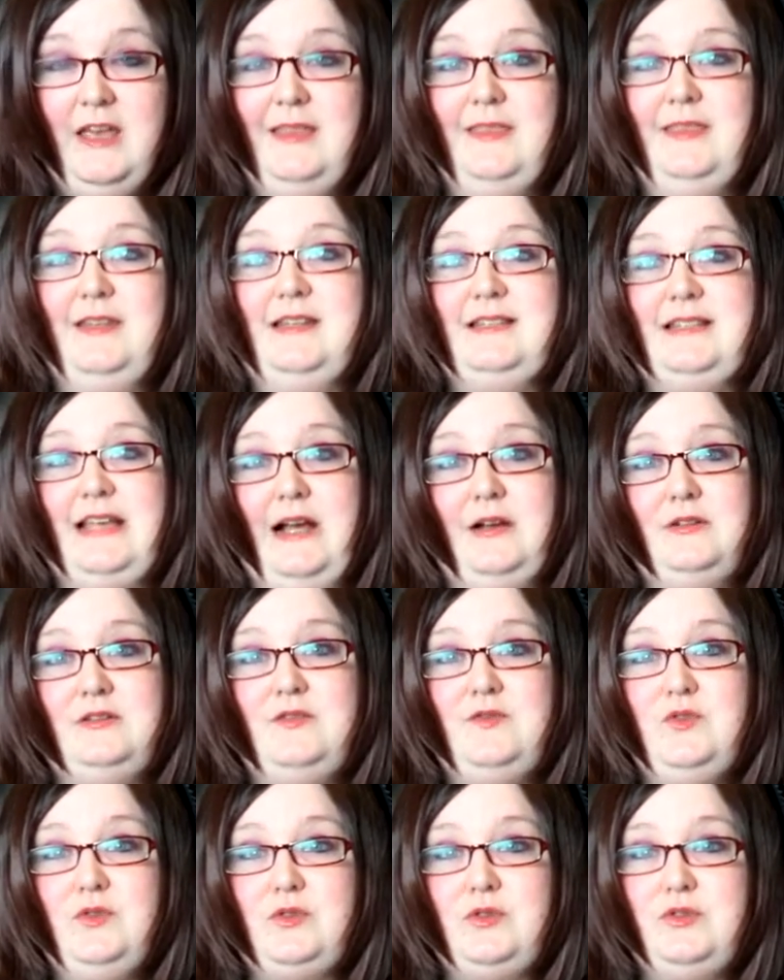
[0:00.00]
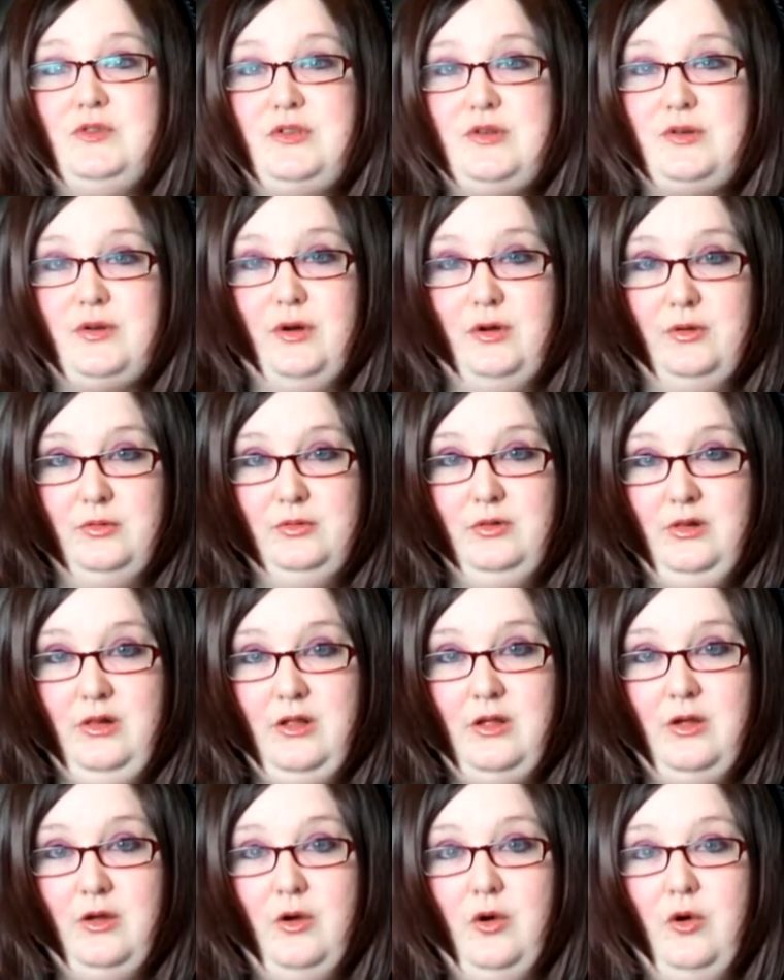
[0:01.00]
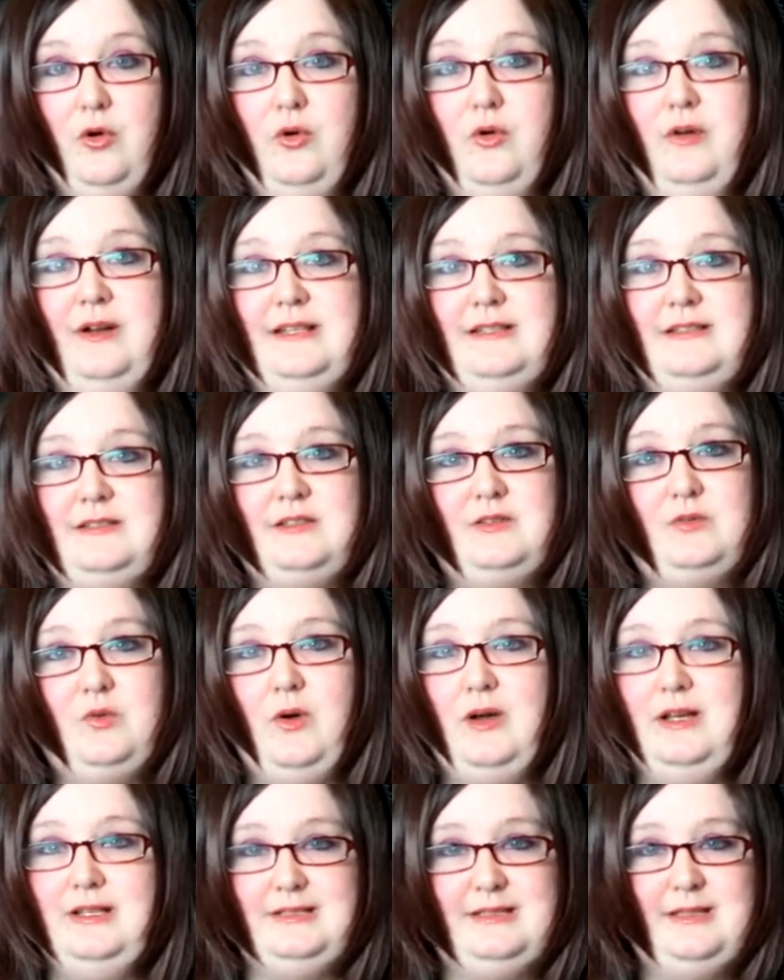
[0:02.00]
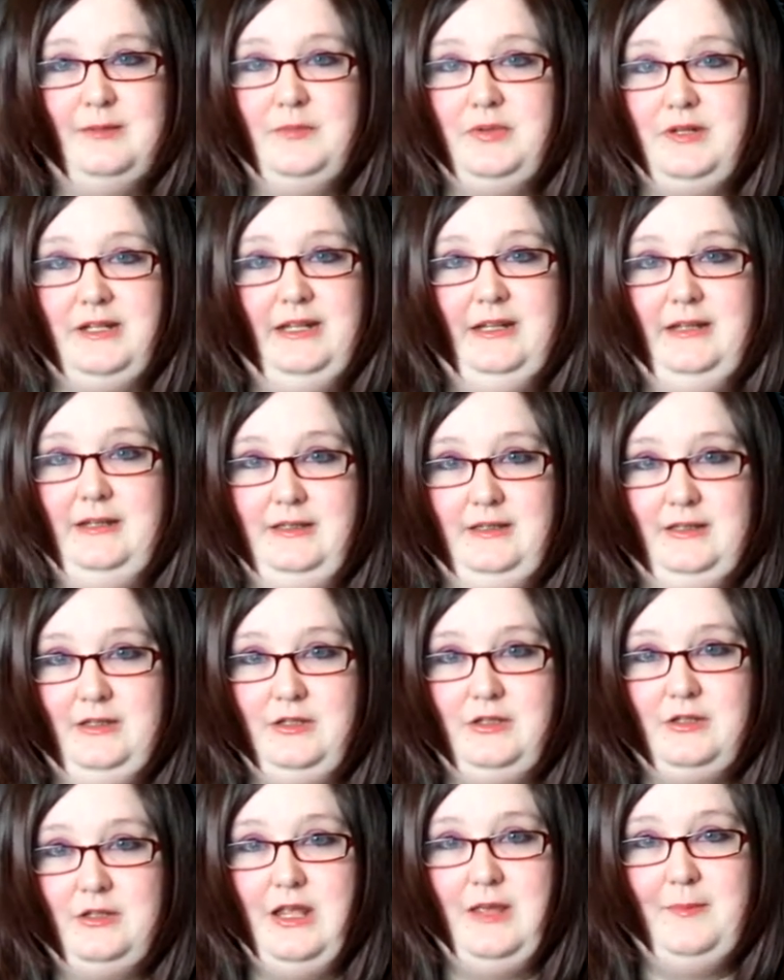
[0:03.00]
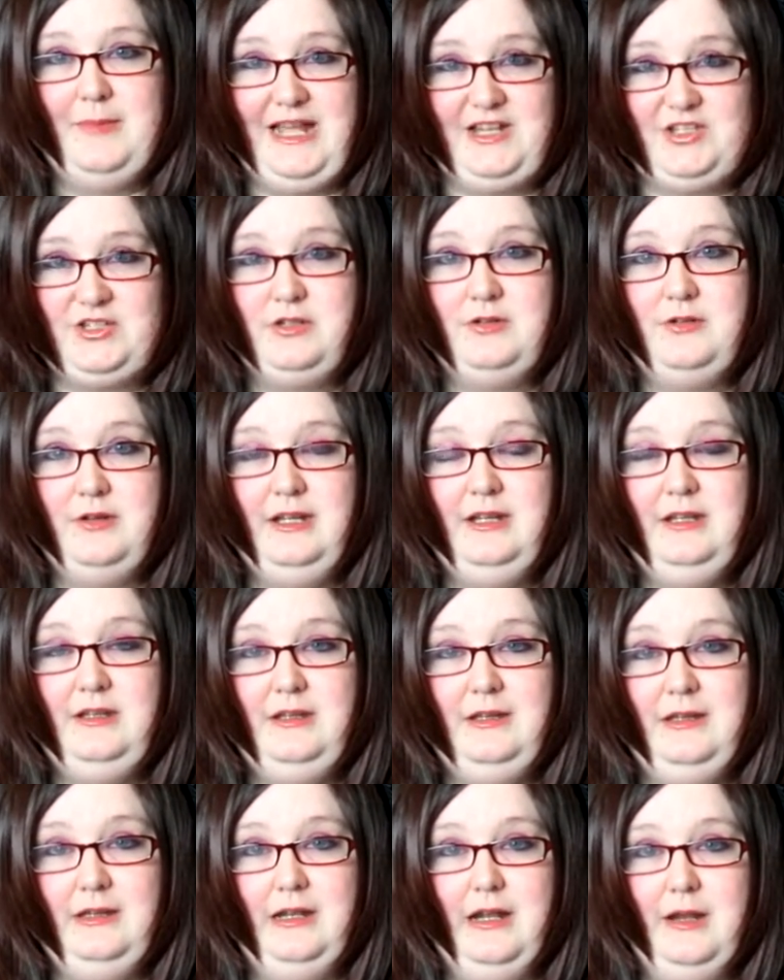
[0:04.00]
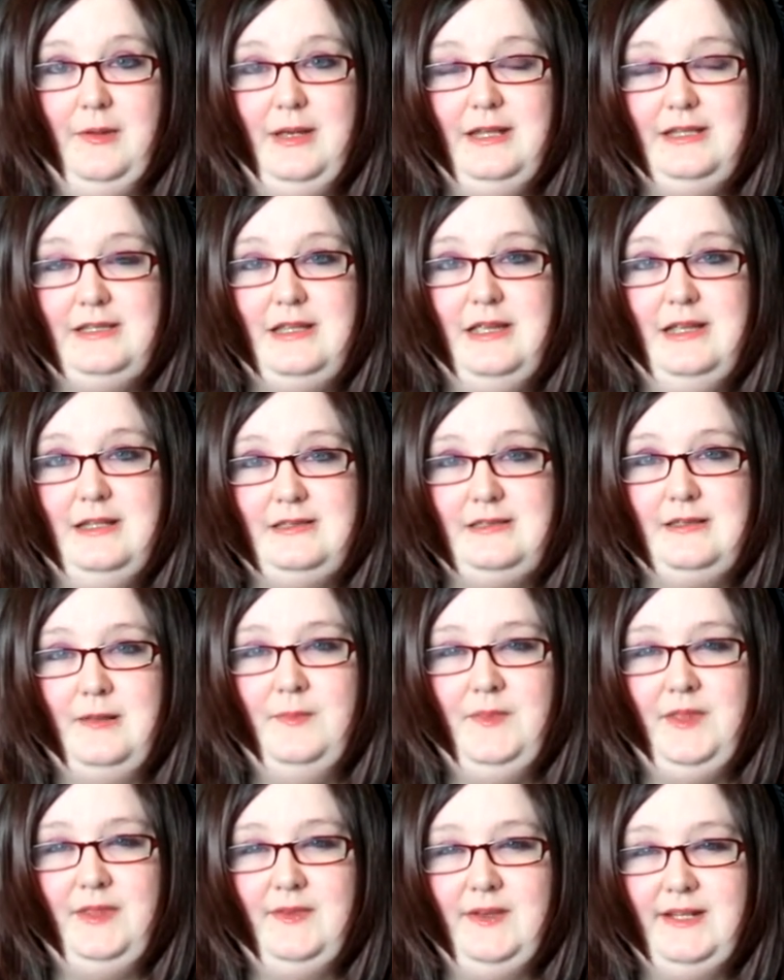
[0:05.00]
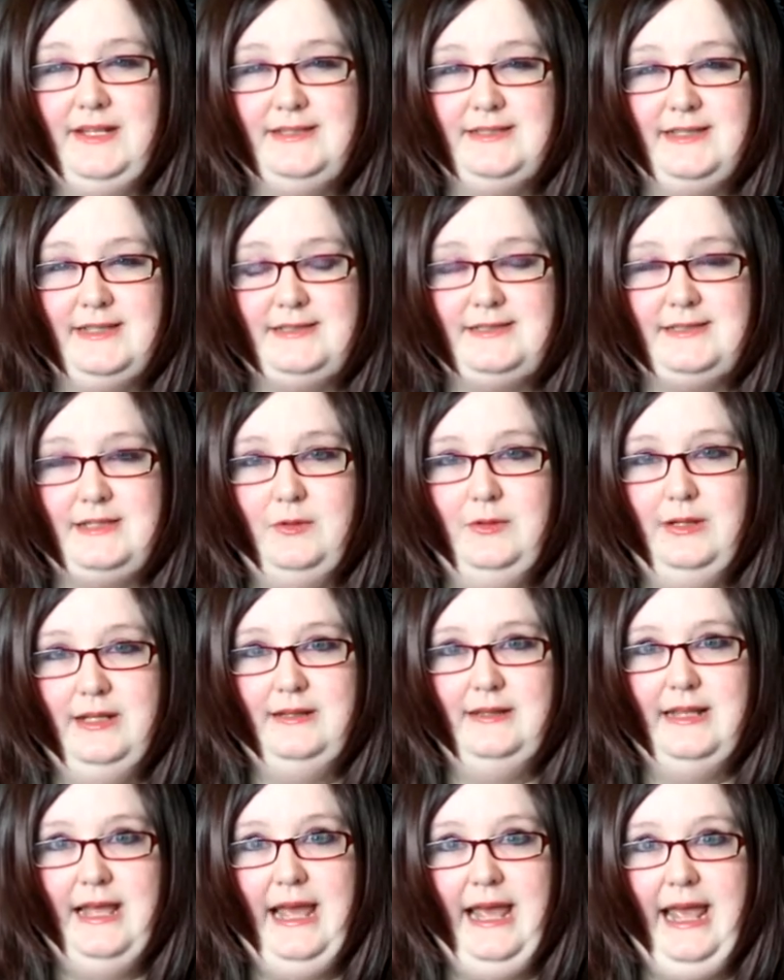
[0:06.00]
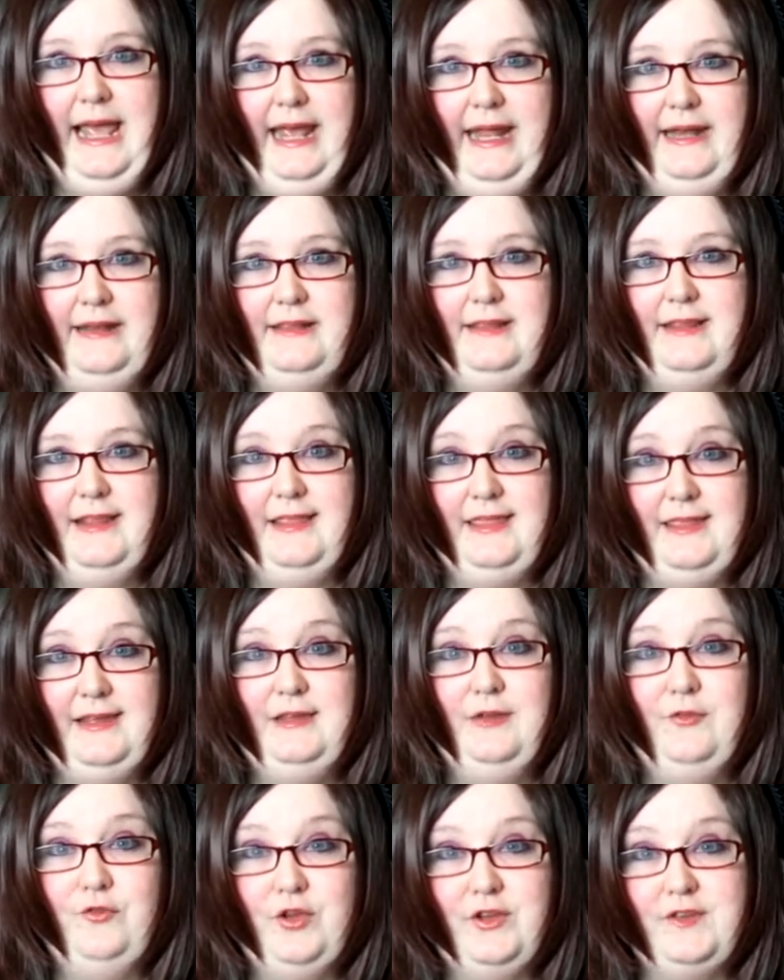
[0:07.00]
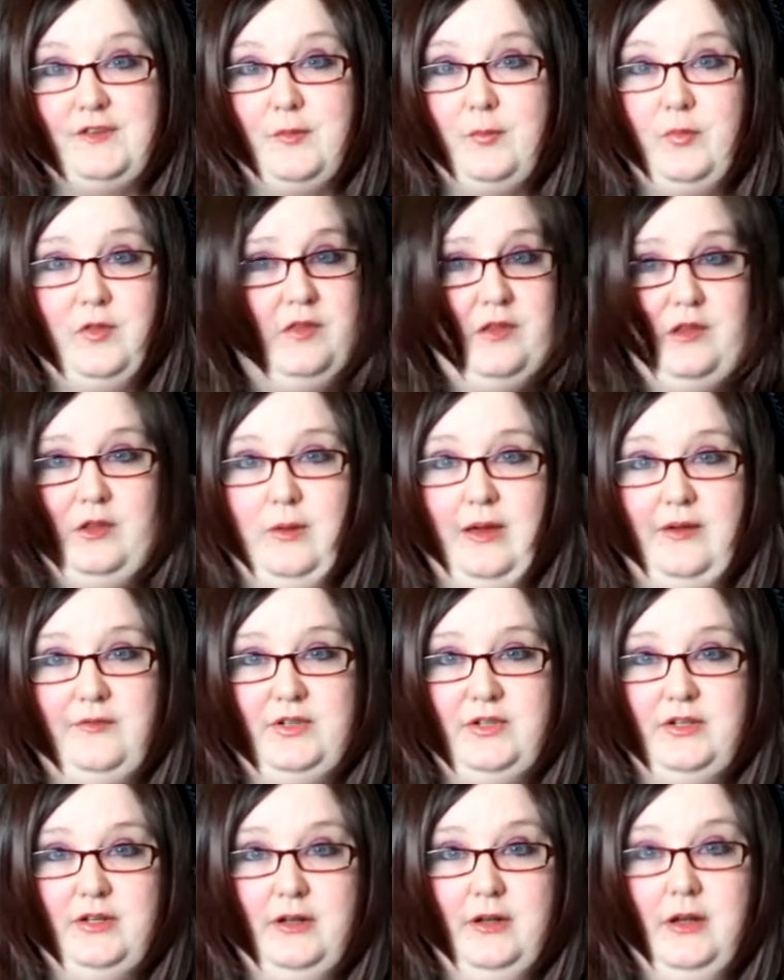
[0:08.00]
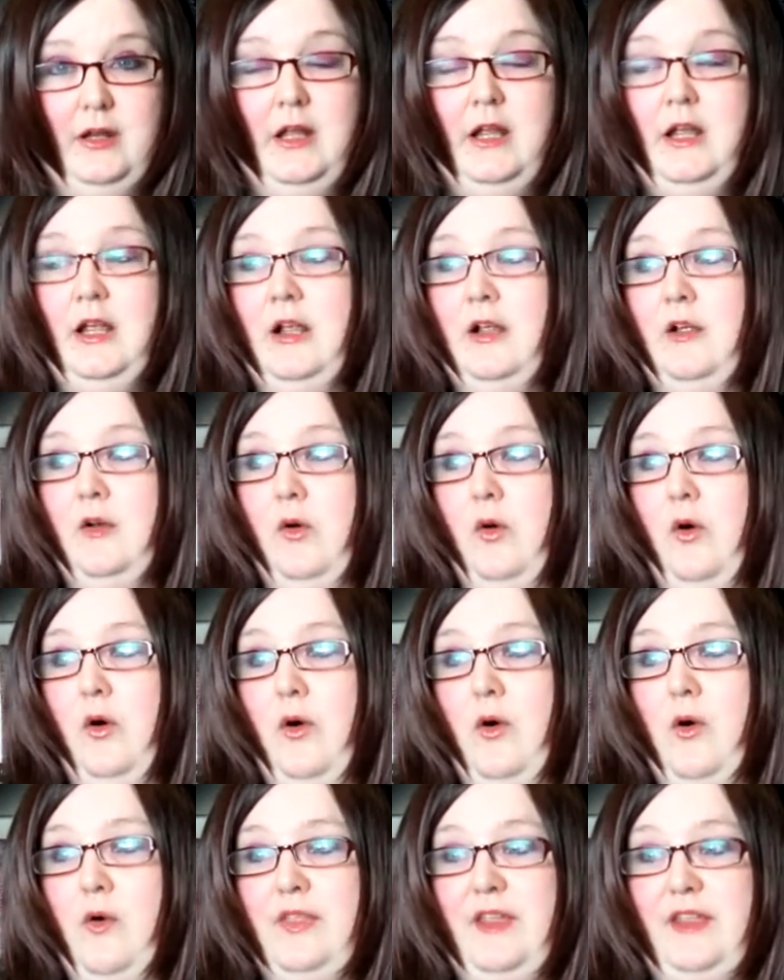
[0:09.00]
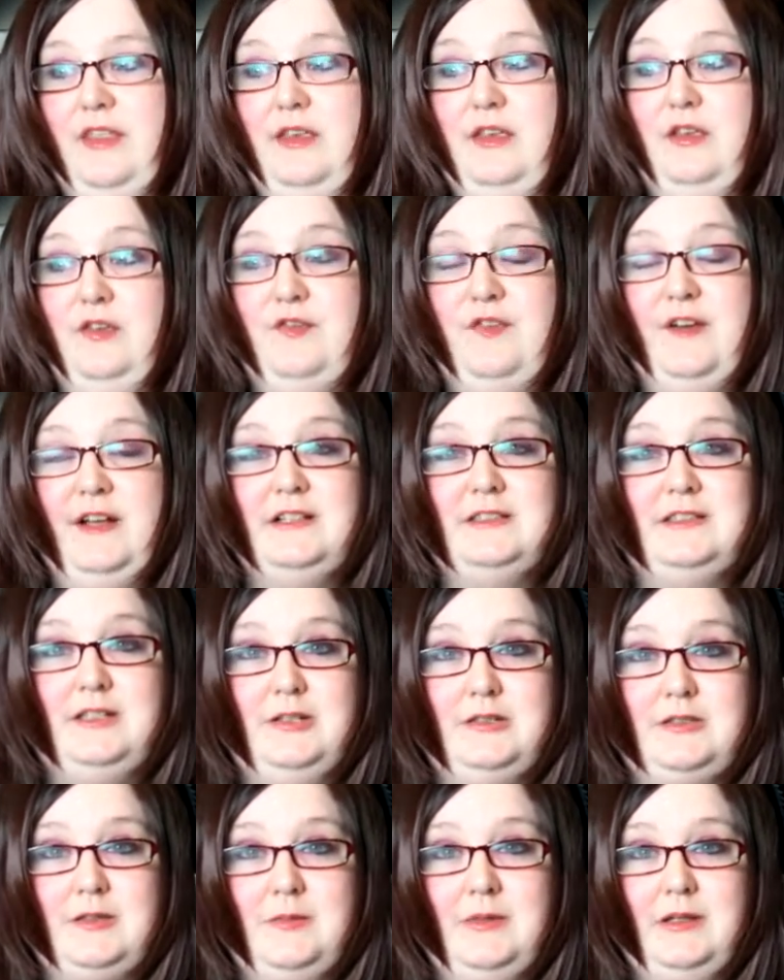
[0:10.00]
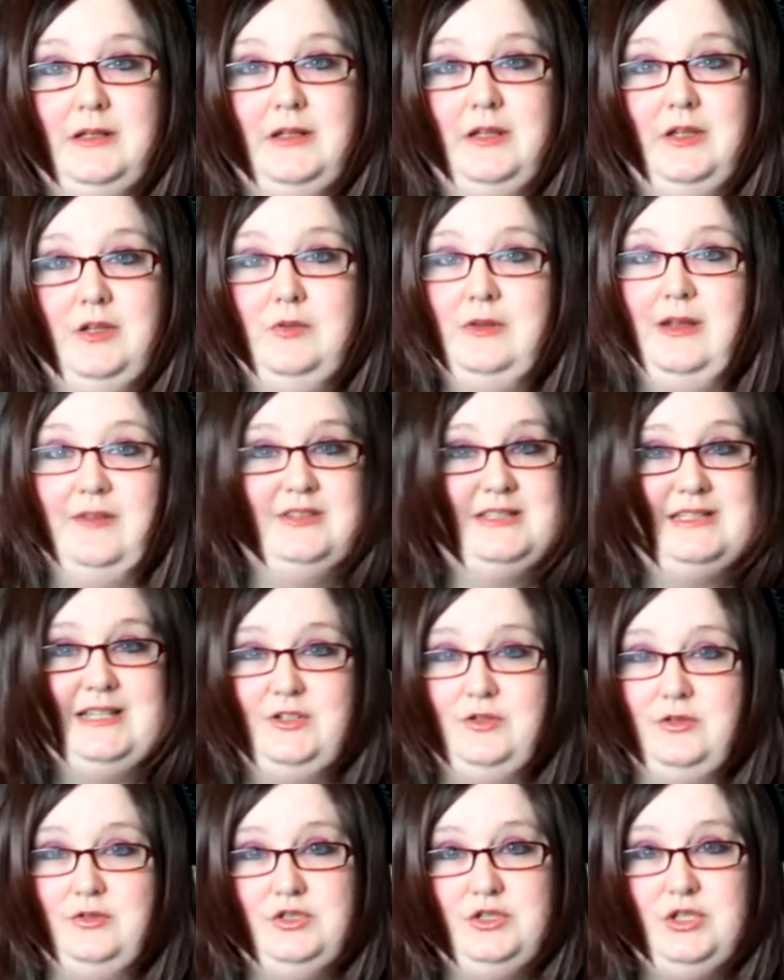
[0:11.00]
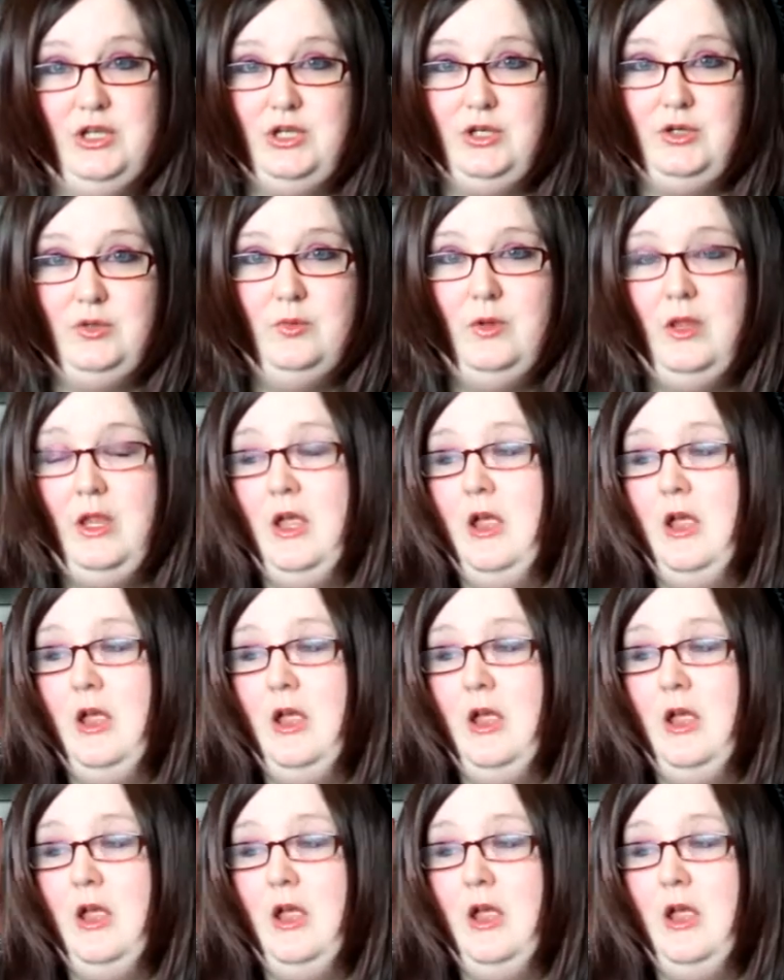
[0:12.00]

that is out of your control, or is quite simply imaginary, you know, it, it's something that exists only in their head, they think you've done something that you haven't done, or they think you failed to do something that you never said you'd do,